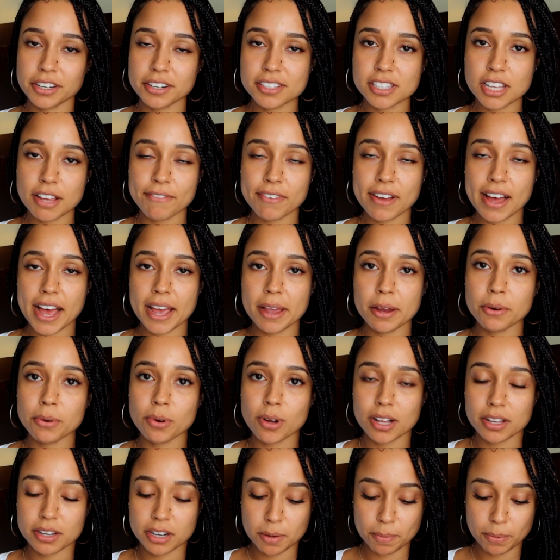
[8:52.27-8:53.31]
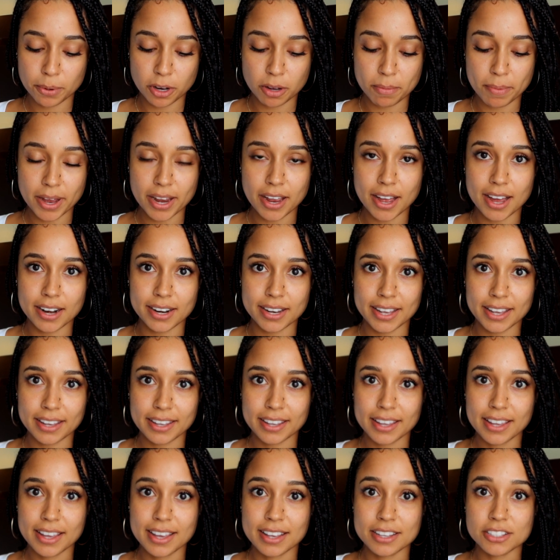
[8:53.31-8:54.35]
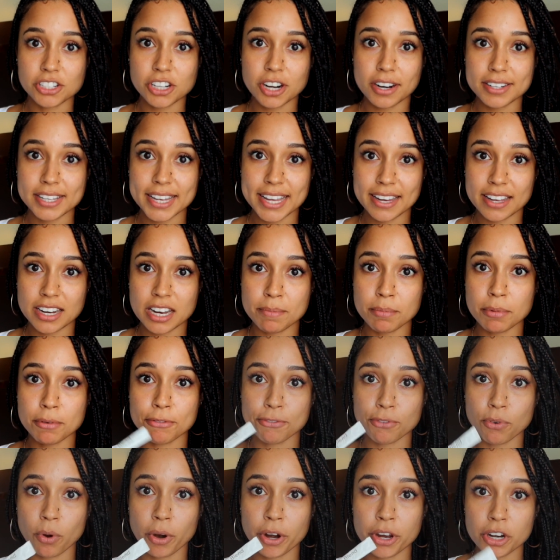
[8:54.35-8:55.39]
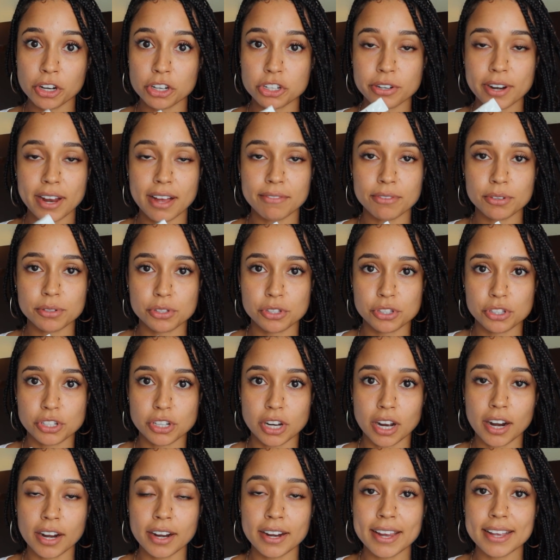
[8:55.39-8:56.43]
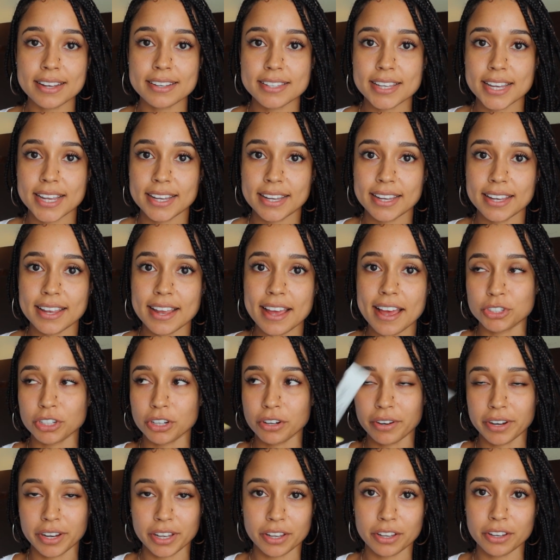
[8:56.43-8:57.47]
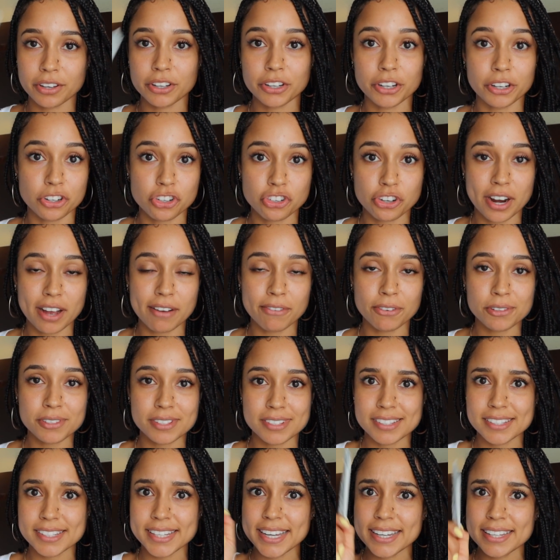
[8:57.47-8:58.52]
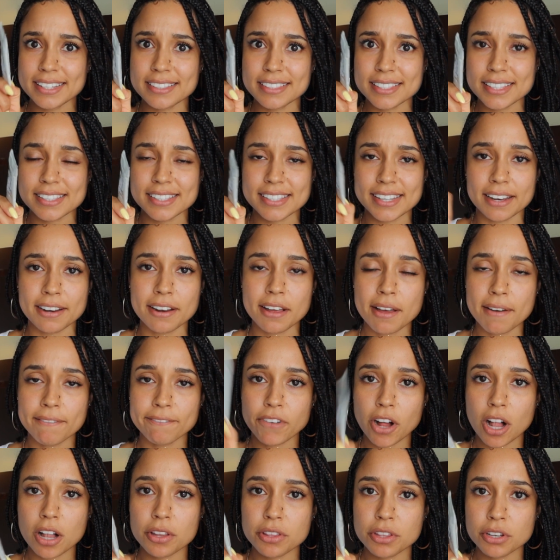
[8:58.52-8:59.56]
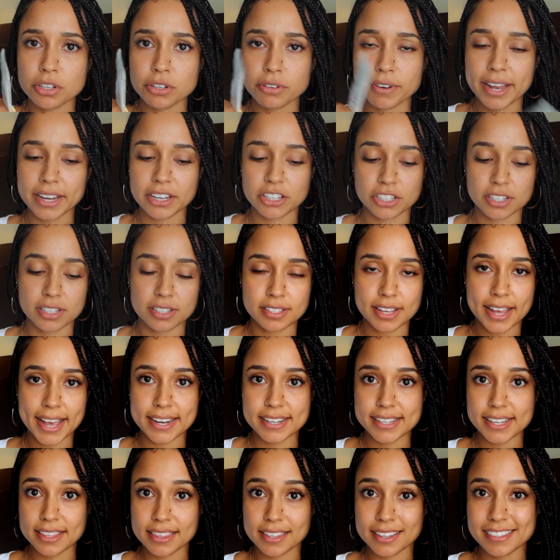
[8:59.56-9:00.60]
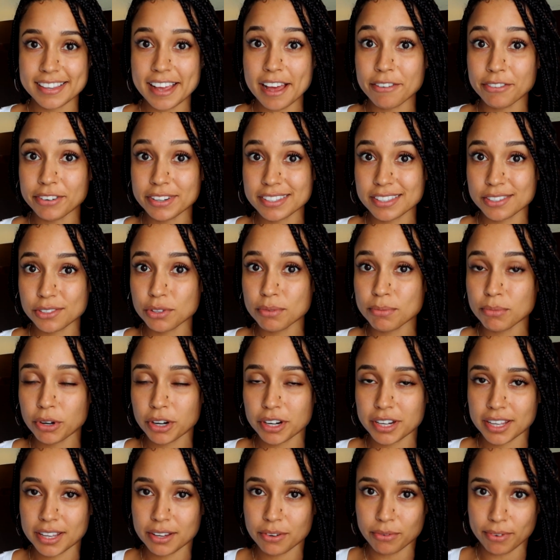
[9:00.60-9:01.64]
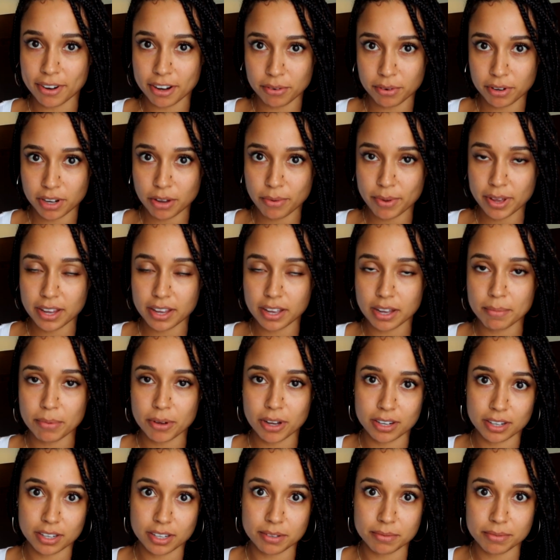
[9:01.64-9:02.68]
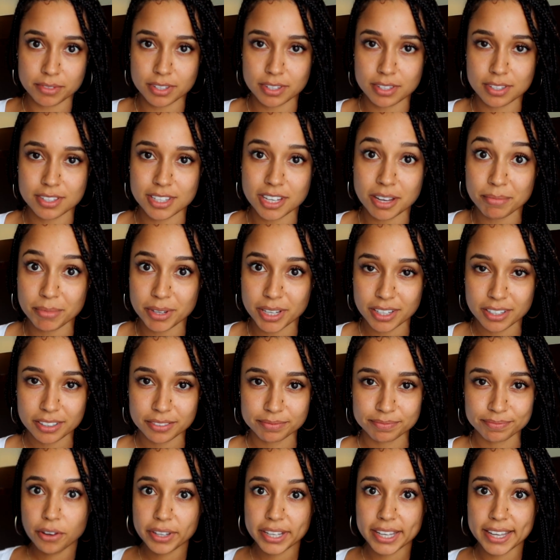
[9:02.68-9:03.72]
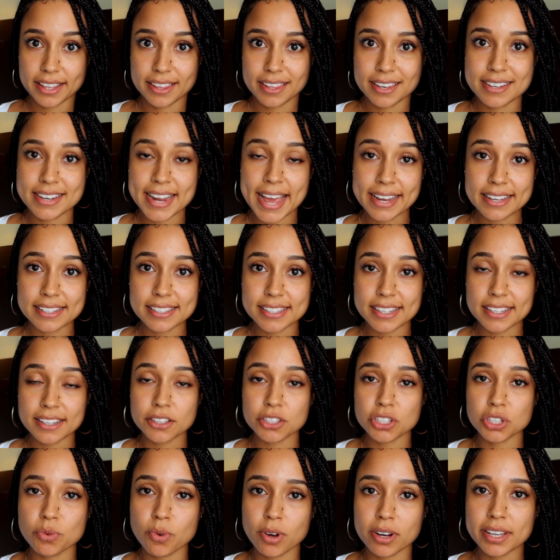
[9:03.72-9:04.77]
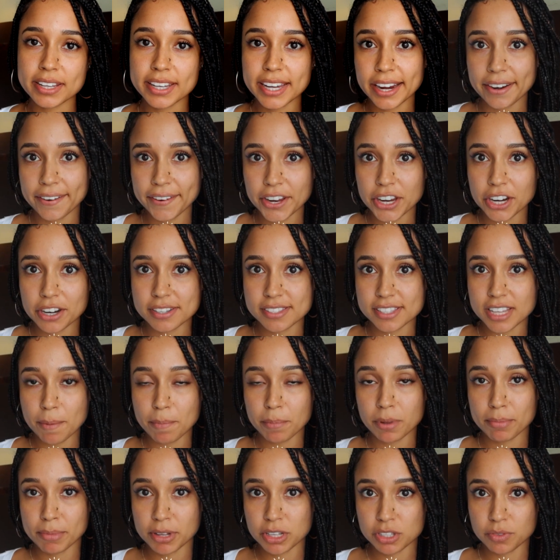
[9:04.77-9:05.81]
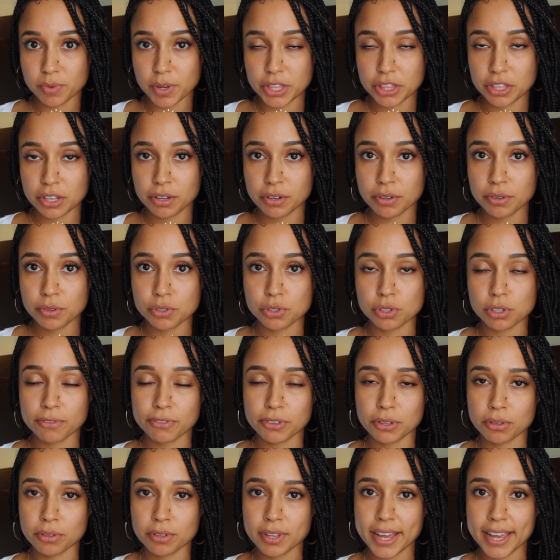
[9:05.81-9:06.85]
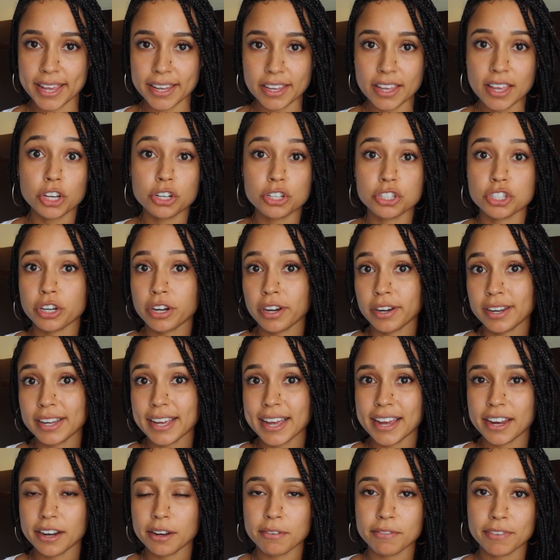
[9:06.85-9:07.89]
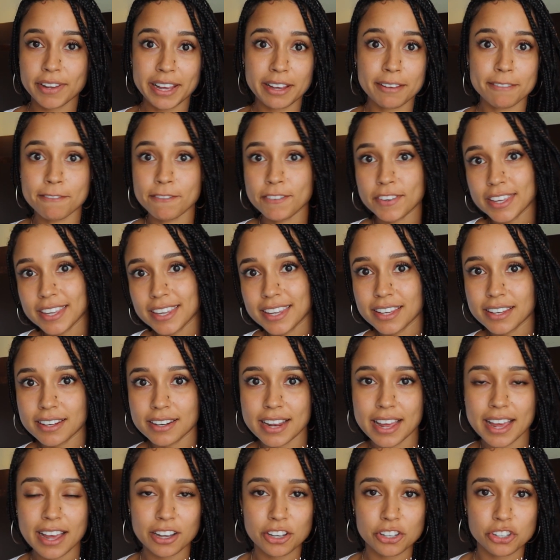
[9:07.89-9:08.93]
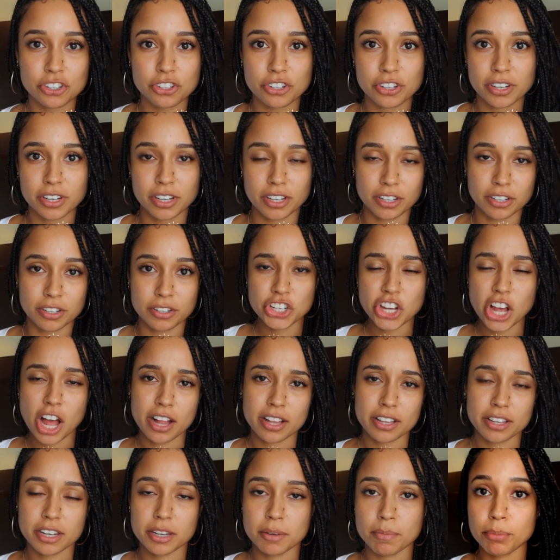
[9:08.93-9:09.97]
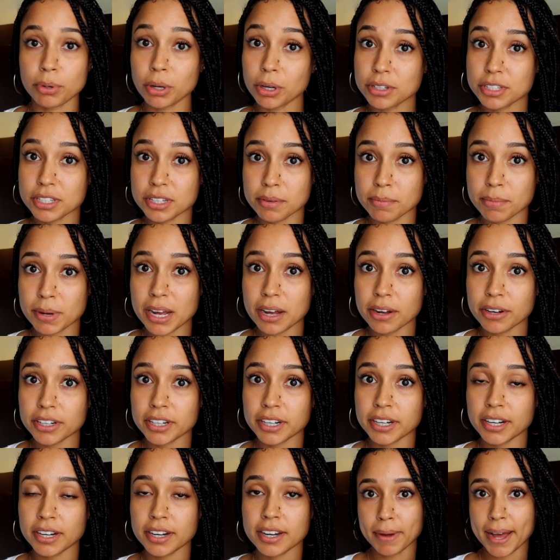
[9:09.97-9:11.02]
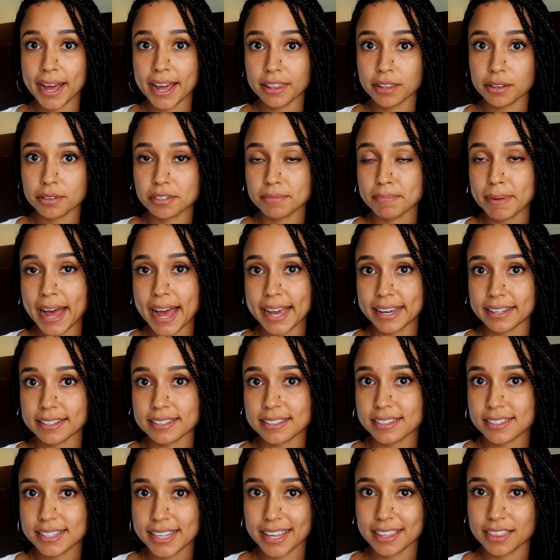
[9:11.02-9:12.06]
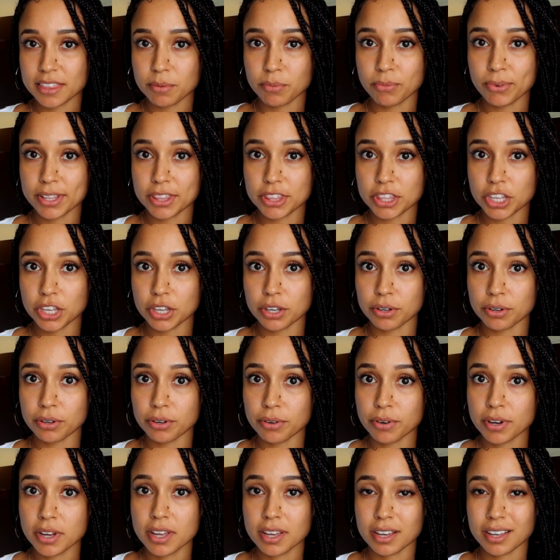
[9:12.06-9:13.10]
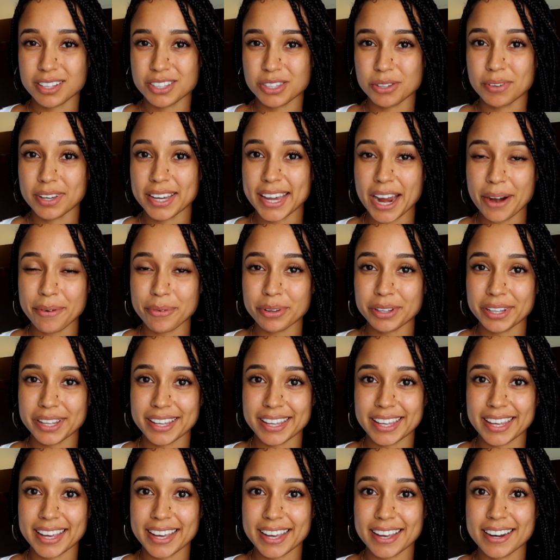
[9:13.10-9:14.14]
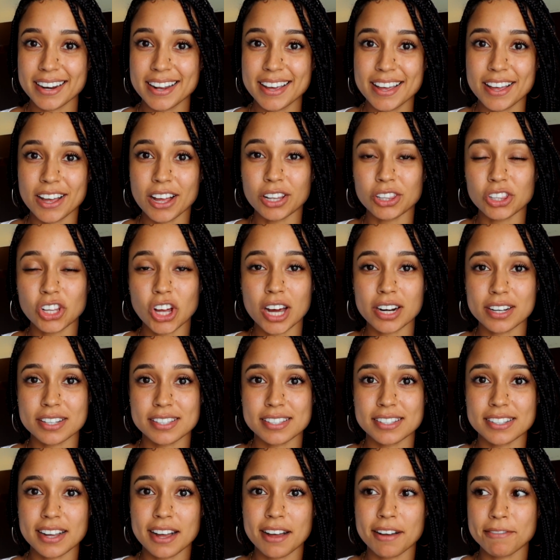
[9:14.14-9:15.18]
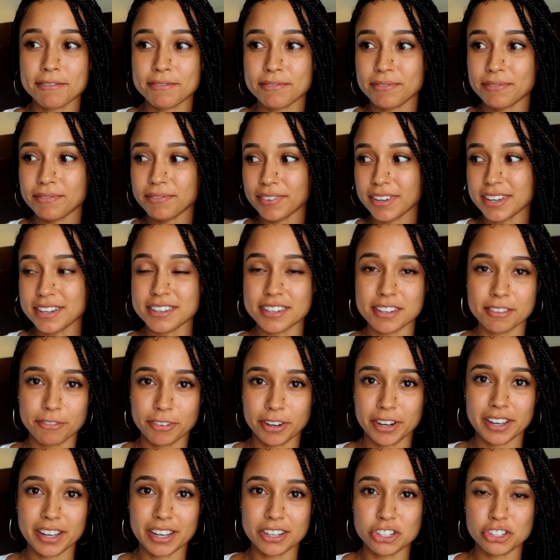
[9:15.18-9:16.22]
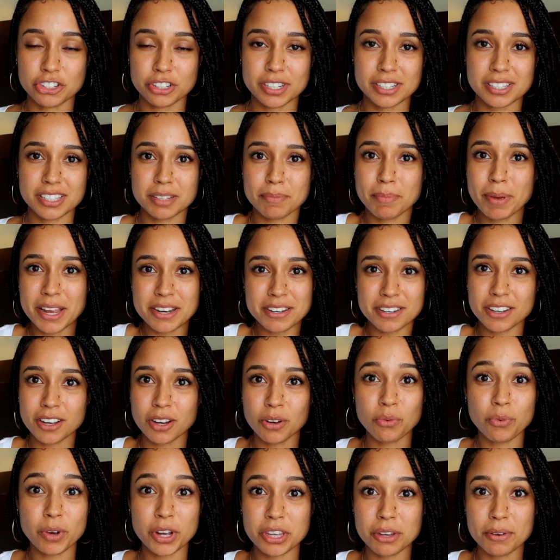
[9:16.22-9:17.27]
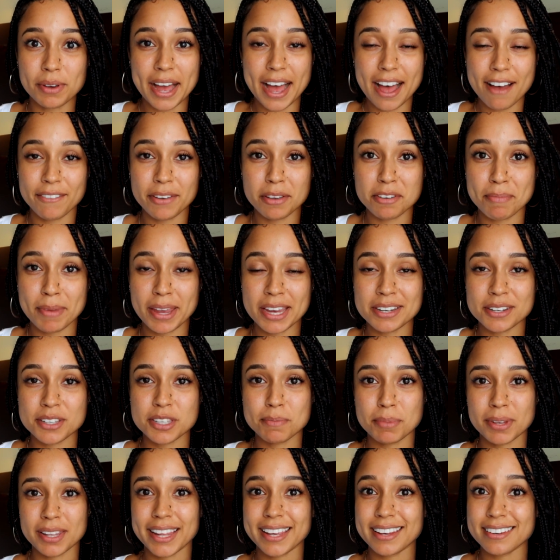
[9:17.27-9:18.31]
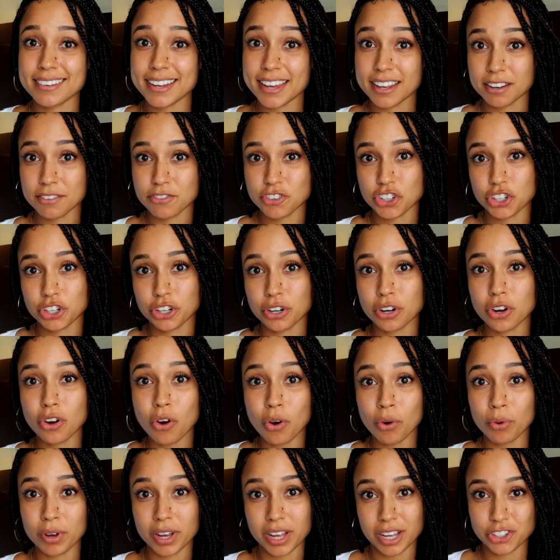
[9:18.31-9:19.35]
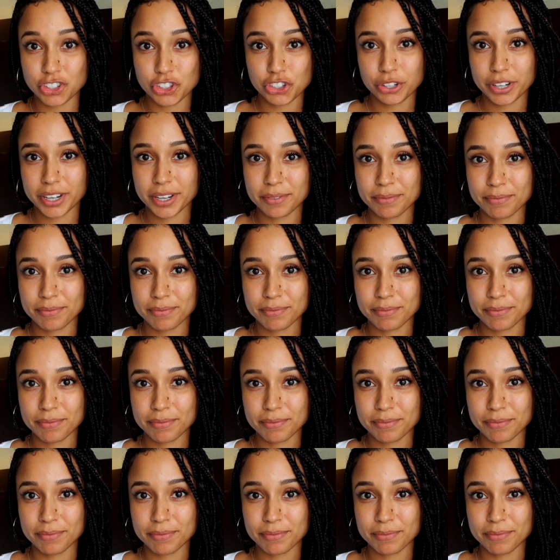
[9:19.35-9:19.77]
yourself a high quality probiotic. Start taking it before your travels start and take it during your travels and stay consistent. Follow the directions. I take this every single morning right when I wake up on an empty stomach. Okay, the next thing you wanna carry your supplements with you. So if you like your certain kind of like vegan extra chocolatey protein powder, buy those packets and take them with you because you can't really get a lot of stuff in different countries depending on what you have. It may just be like native to your own country.